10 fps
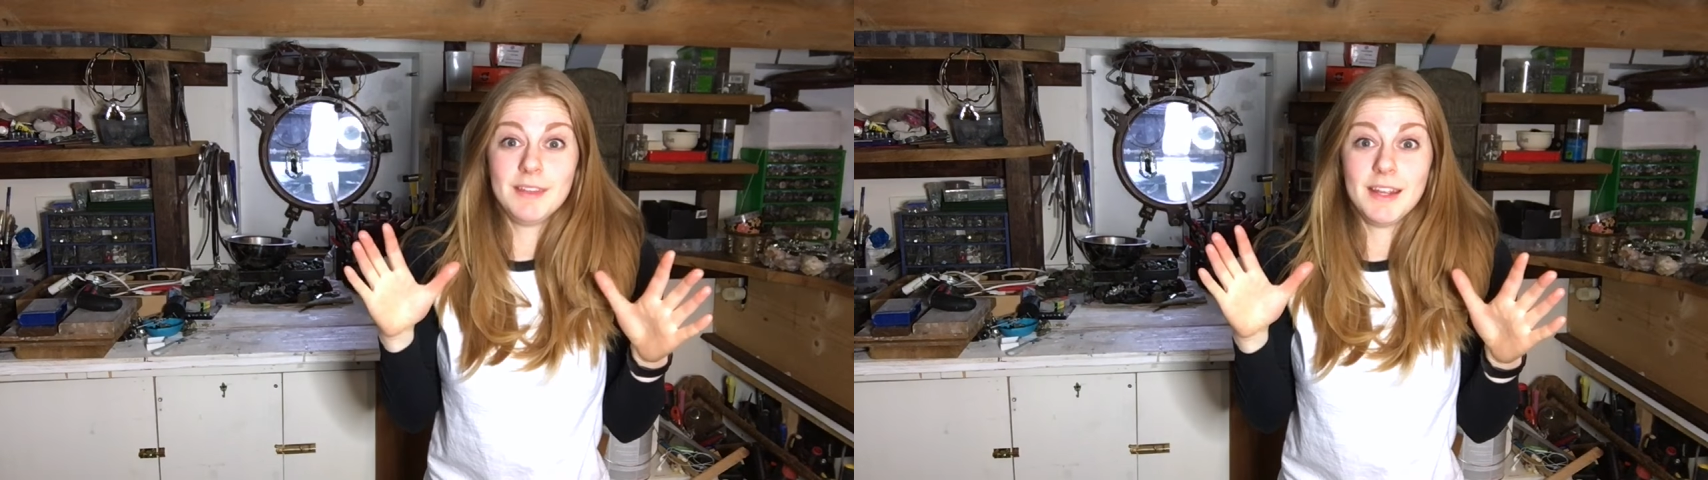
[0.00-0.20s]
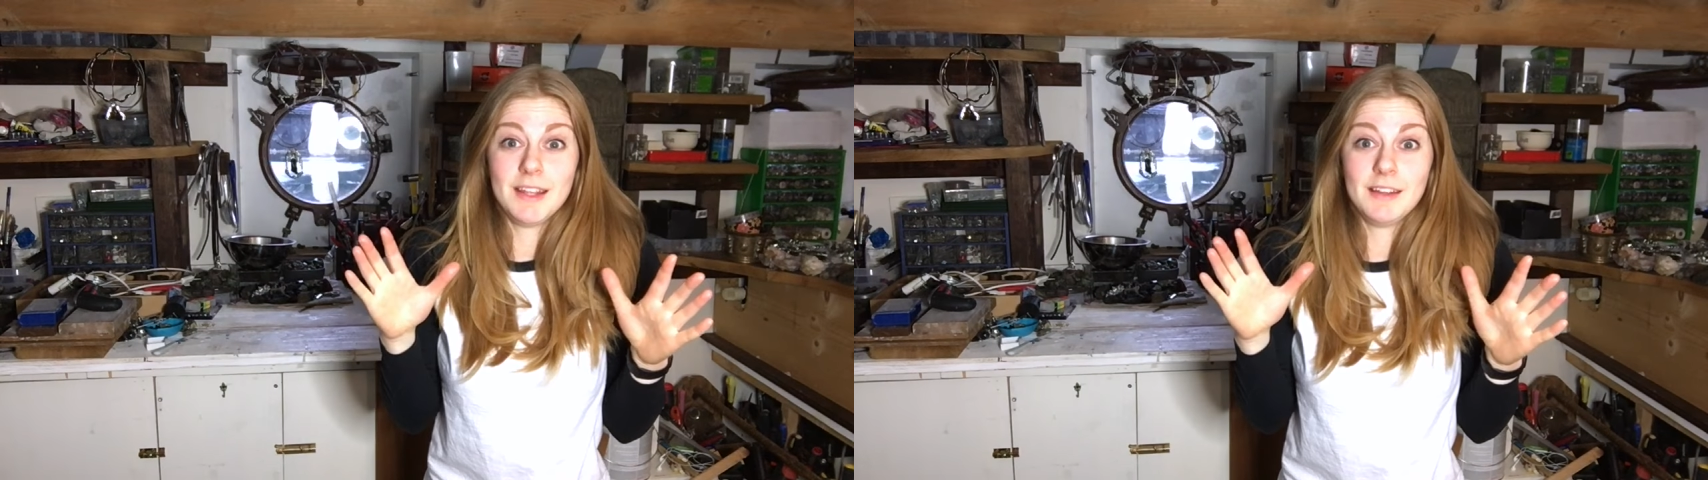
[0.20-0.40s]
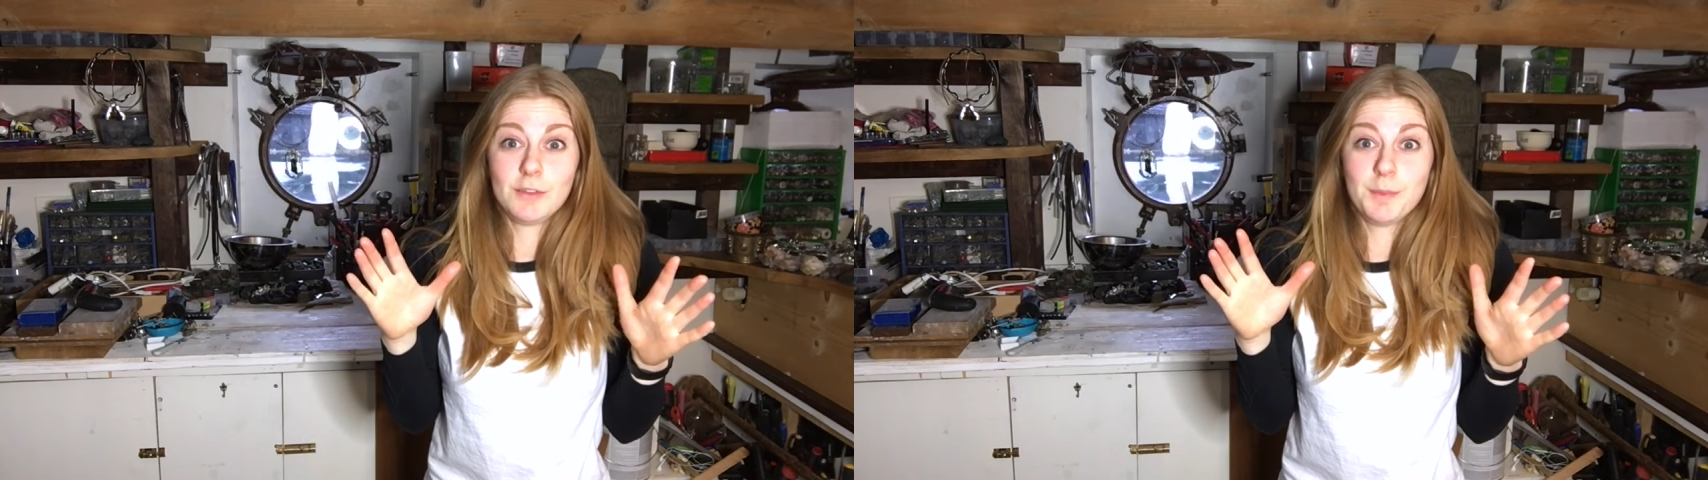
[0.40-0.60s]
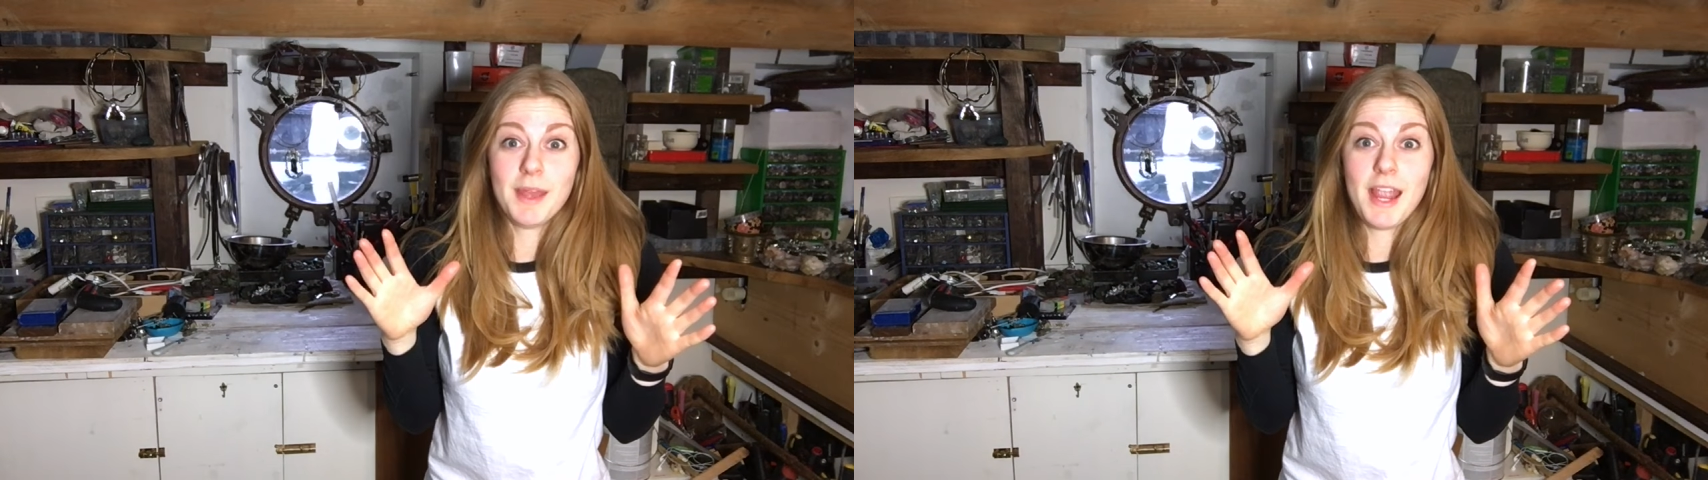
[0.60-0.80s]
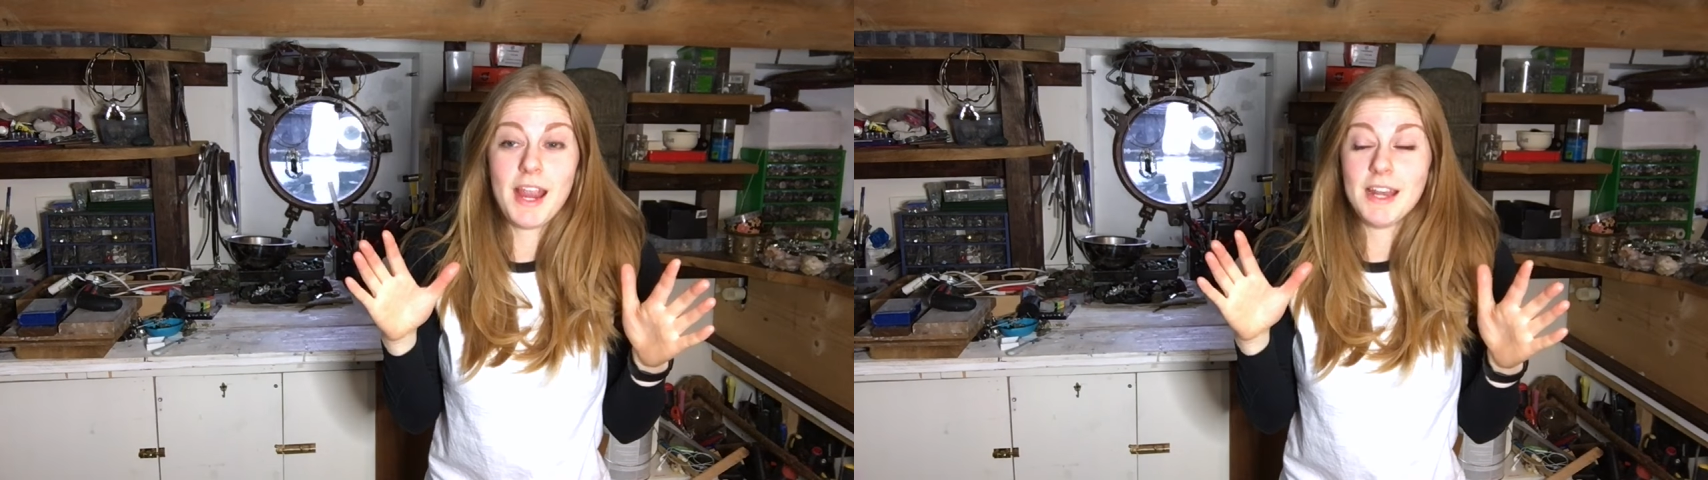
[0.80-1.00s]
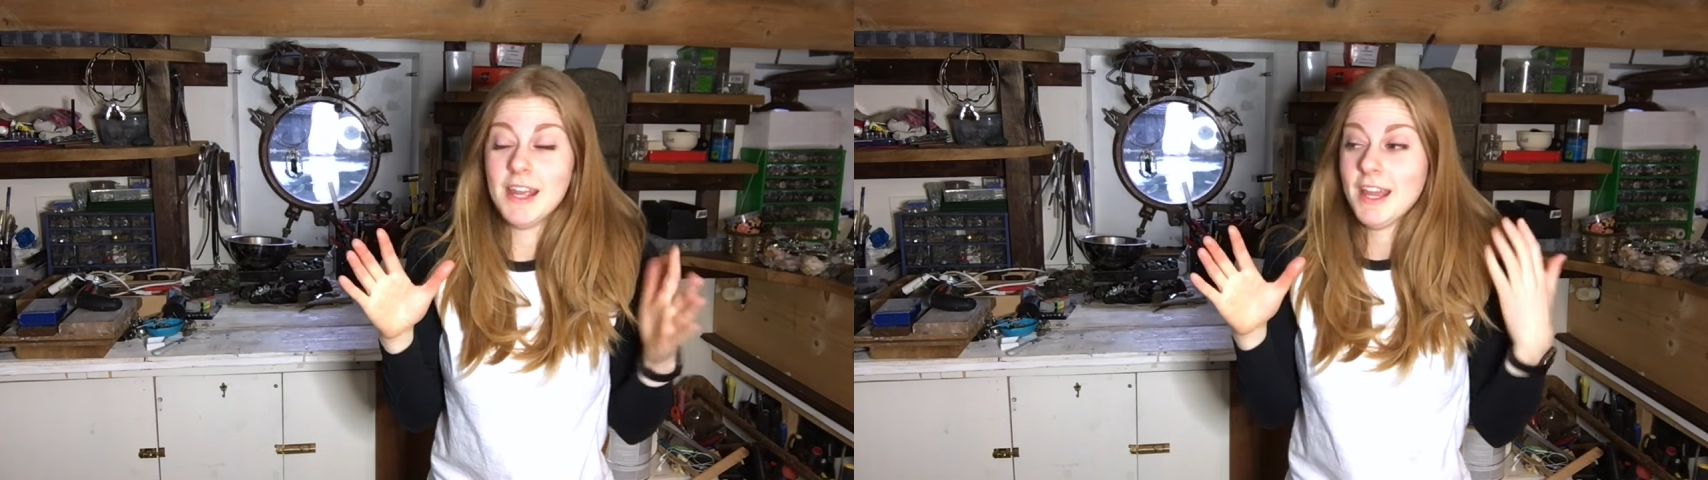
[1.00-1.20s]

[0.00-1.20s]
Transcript: that I can explain.